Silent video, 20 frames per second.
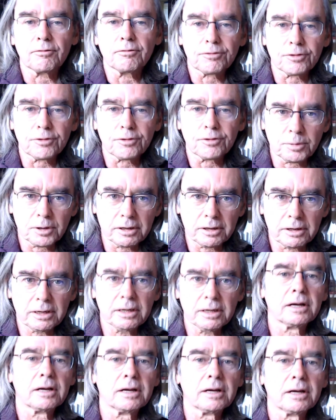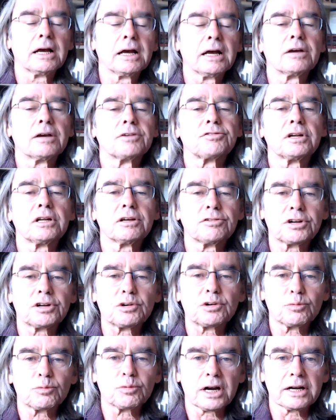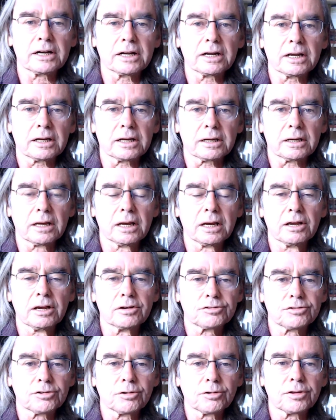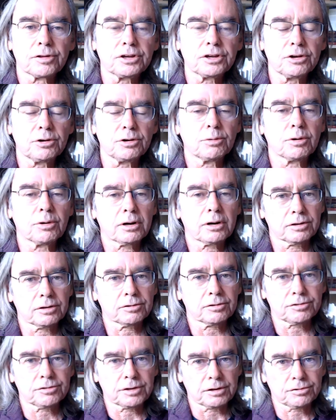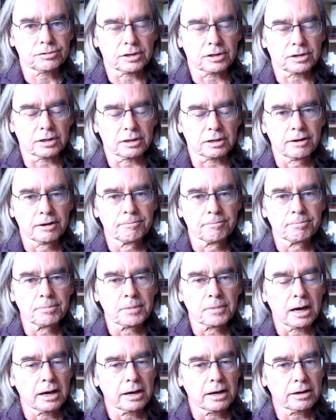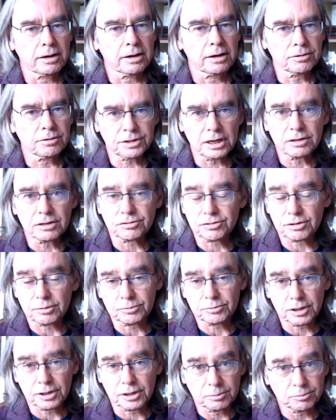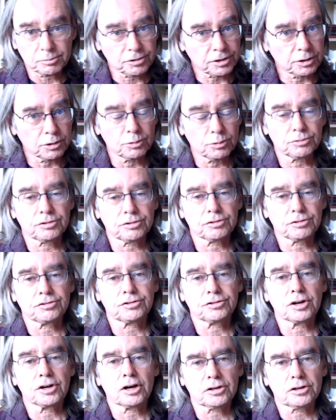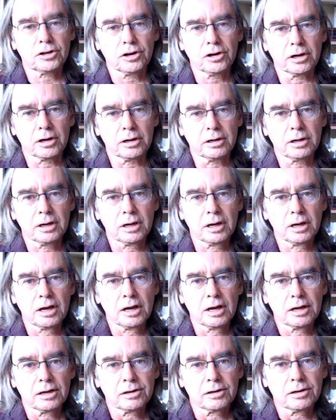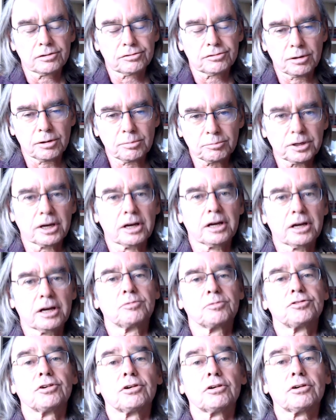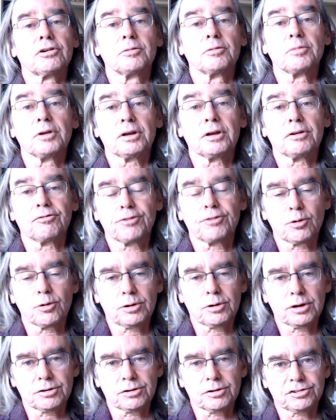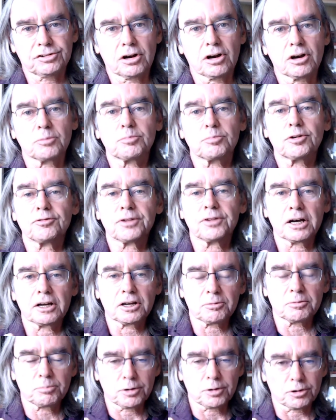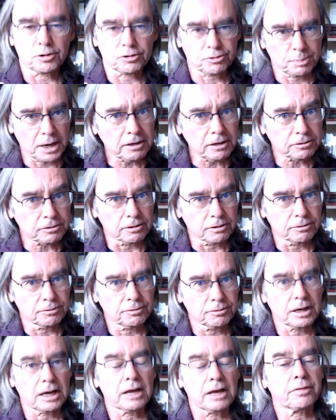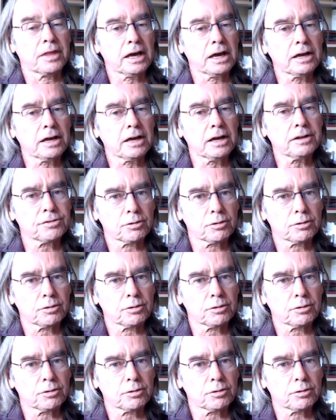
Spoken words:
verbally as it is in writing, so that you are consistent. I understand sometimes the news is not good. Sometimes you're going to be focused on providing perspective, and that's